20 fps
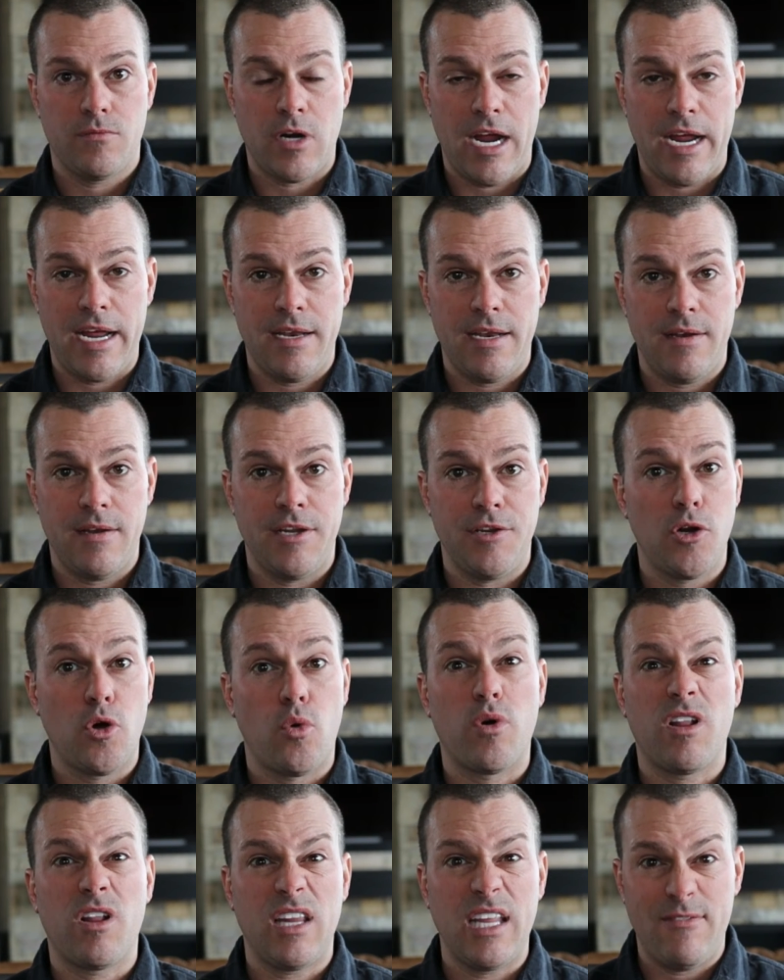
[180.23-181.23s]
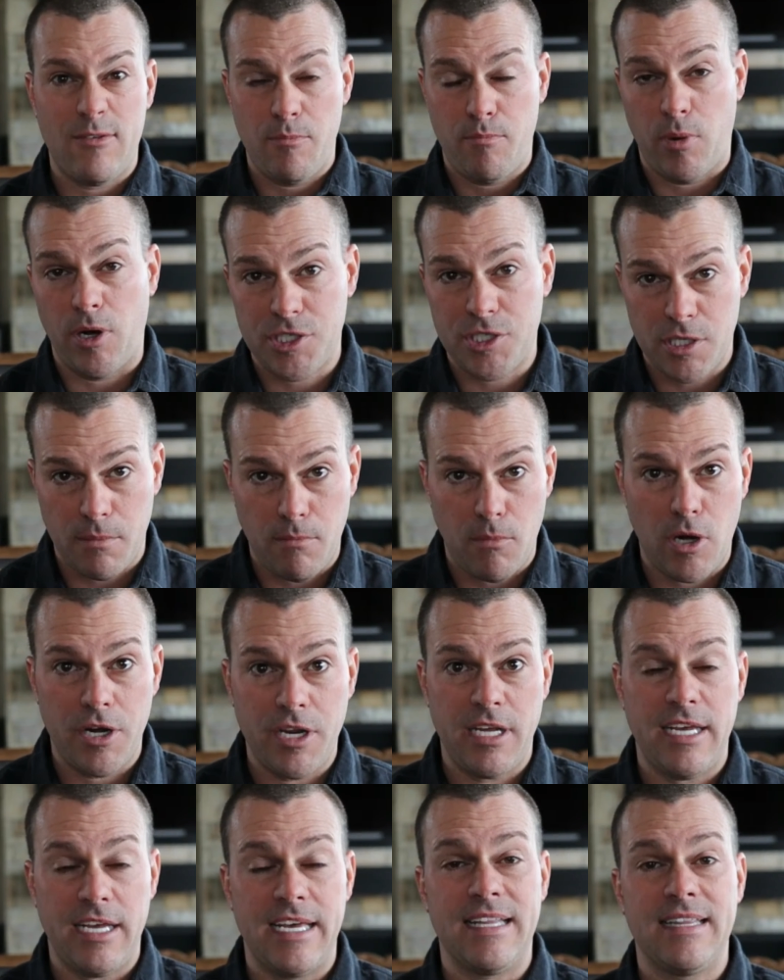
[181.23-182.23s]
right, and you don't want to leave a bunch of
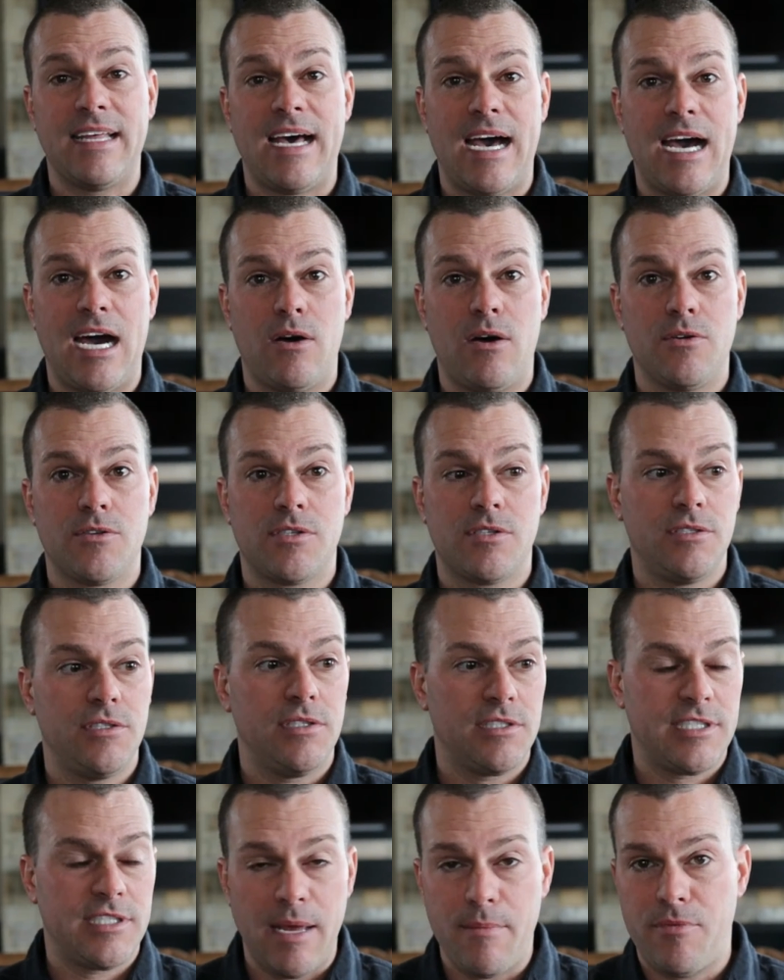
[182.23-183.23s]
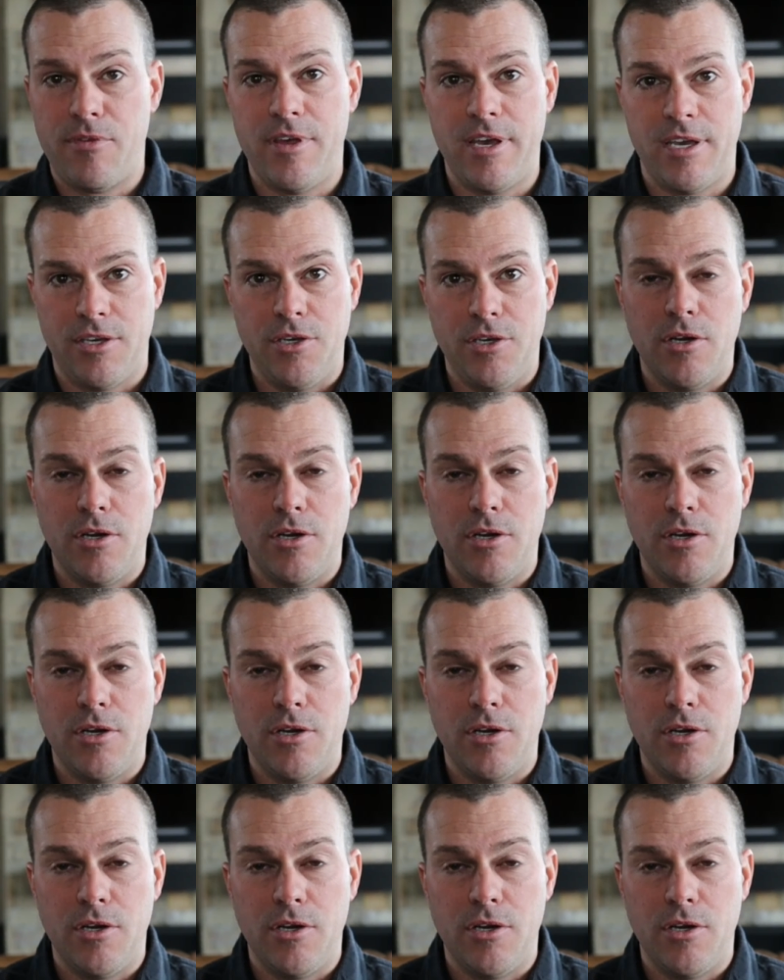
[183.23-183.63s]
money in the house, same thing.